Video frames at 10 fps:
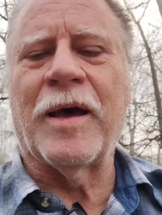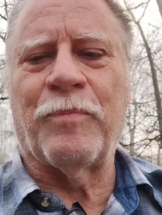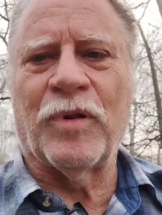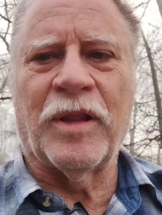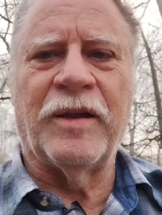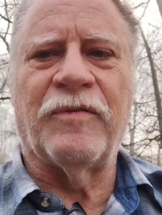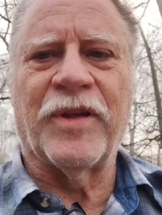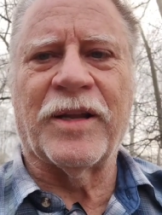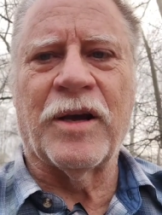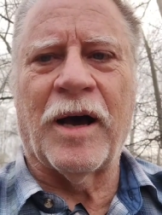that belief
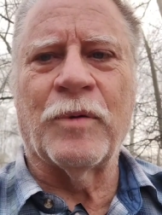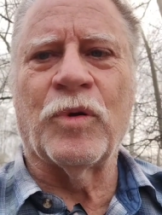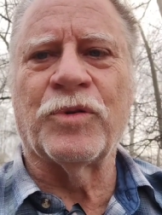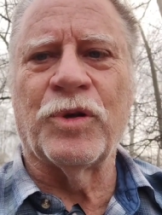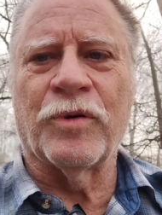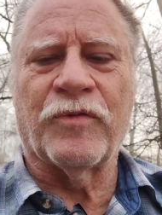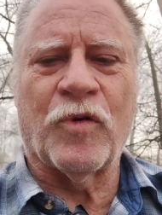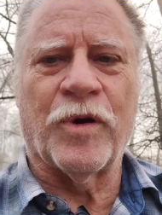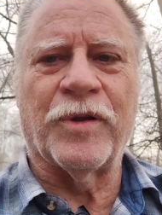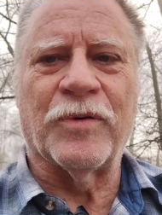that God will do it
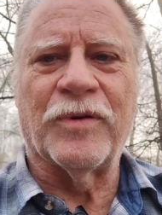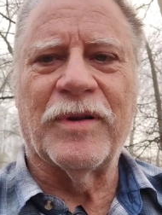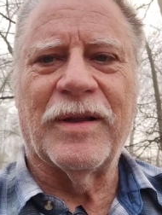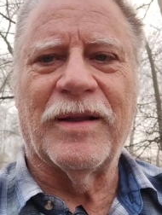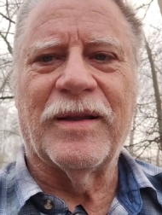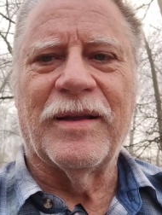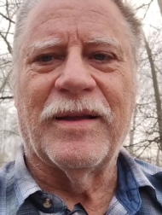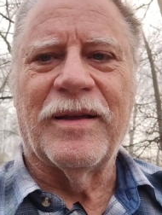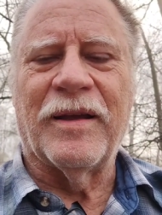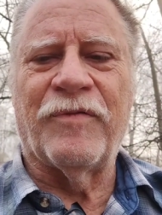for you
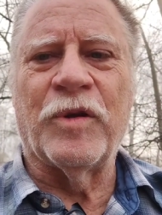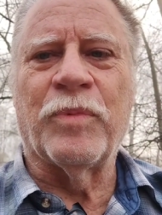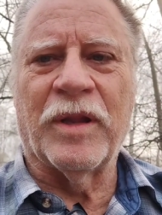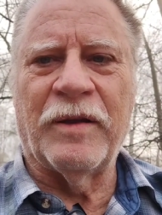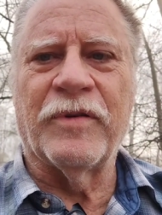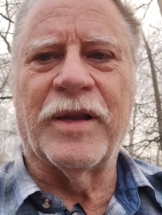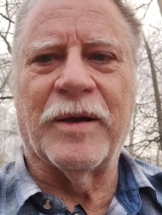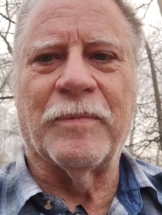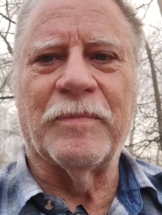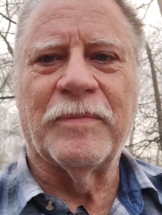if you believe in
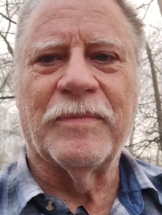Him.